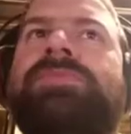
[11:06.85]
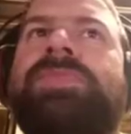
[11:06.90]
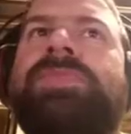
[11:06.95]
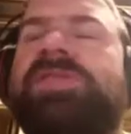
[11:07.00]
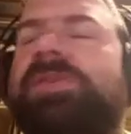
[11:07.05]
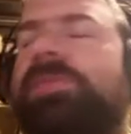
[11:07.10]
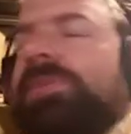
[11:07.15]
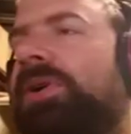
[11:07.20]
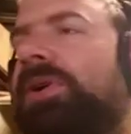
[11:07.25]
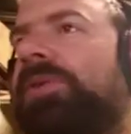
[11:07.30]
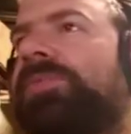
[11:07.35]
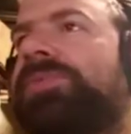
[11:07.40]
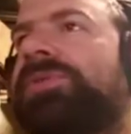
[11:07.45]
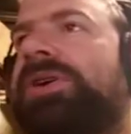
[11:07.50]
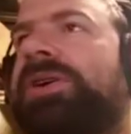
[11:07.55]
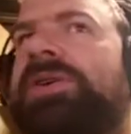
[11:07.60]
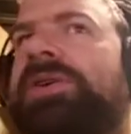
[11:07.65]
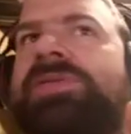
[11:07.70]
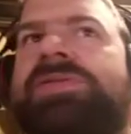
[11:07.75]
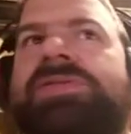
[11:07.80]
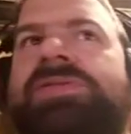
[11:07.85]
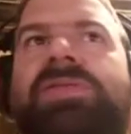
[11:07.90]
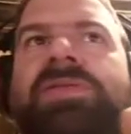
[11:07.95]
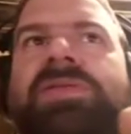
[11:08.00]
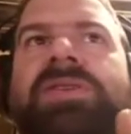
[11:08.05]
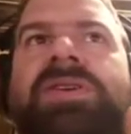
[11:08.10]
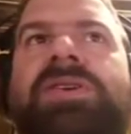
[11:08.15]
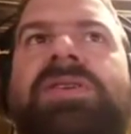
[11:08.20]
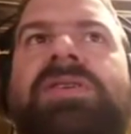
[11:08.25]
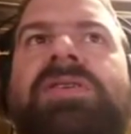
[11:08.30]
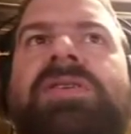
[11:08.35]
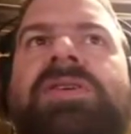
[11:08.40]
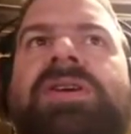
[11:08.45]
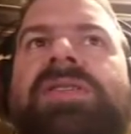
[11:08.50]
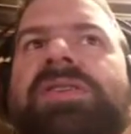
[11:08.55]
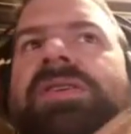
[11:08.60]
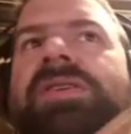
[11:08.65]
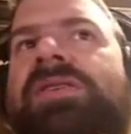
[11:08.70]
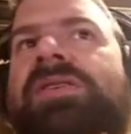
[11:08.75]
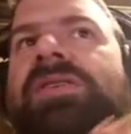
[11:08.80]
Sometimes I start here
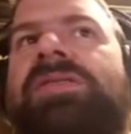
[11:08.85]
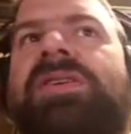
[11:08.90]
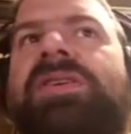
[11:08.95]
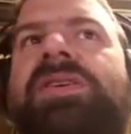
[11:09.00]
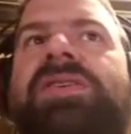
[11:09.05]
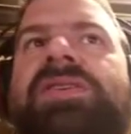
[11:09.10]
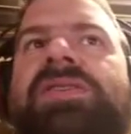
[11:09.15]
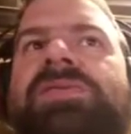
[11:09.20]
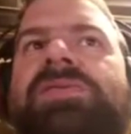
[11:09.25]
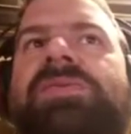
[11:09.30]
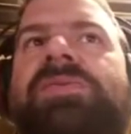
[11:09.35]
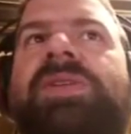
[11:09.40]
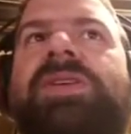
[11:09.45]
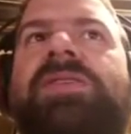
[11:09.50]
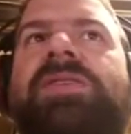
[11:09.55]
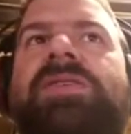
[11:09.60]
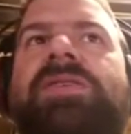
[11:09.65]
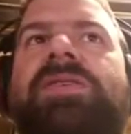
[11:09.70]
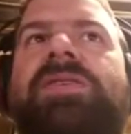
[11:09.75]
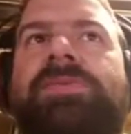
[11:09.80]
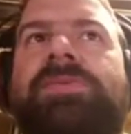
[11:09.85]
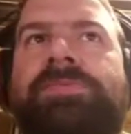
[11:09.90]
and then I take it into Blender.